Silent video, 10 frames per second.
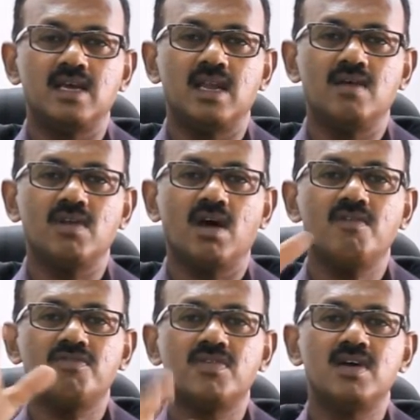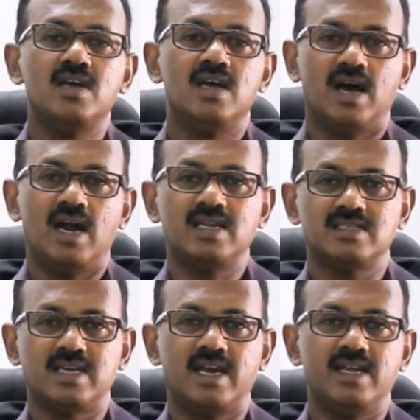level of
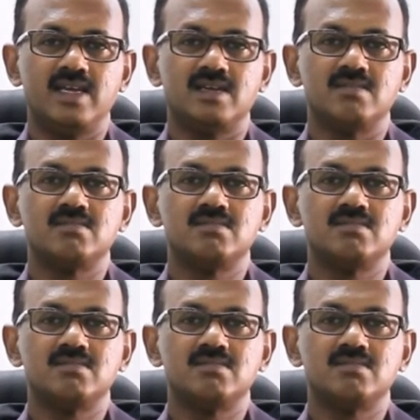understanding.